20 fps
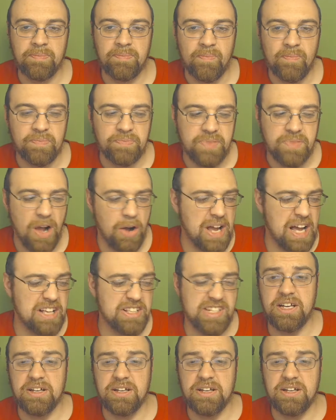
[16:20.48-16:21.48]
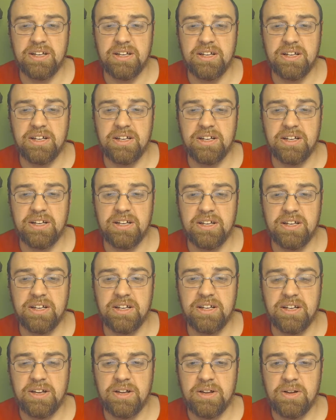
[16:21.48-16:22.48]
it's got a really,
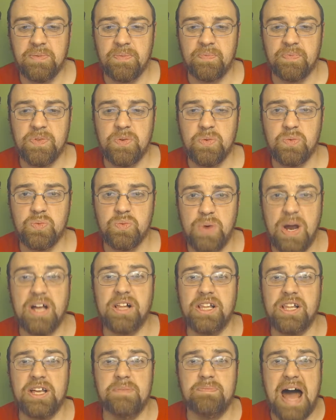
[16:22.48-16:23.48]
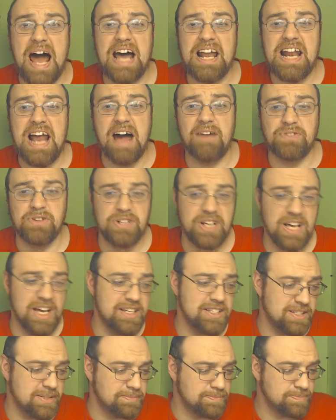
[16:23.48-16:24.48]
really bad aftertaste.
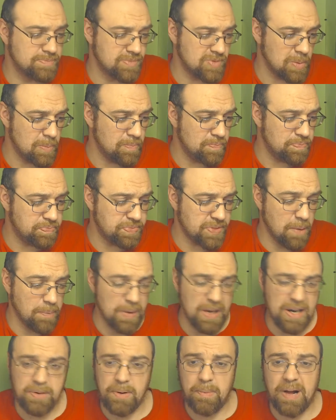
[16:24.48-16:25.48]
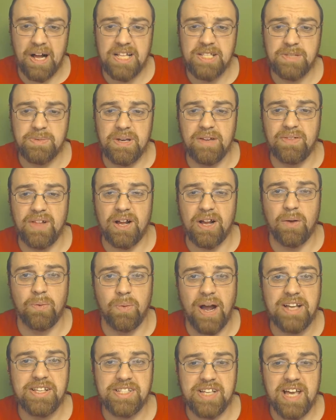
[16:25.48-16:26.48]
But it reminds me of like a
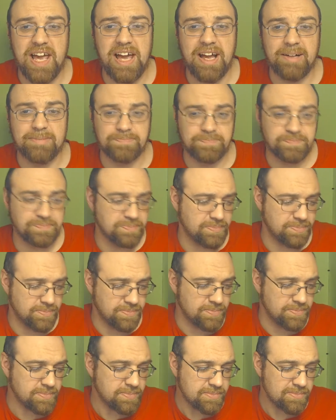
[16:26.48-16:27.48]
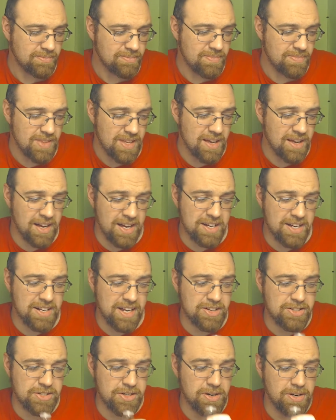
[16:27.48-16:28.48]
rice cake kind of
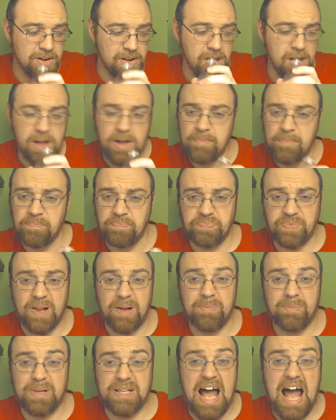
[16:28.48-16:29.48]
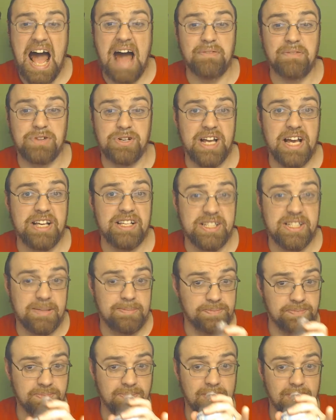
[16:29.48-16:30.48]
texture. But that aftertaste.
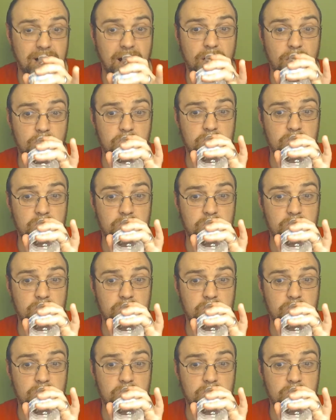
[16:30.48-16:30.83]
Oh.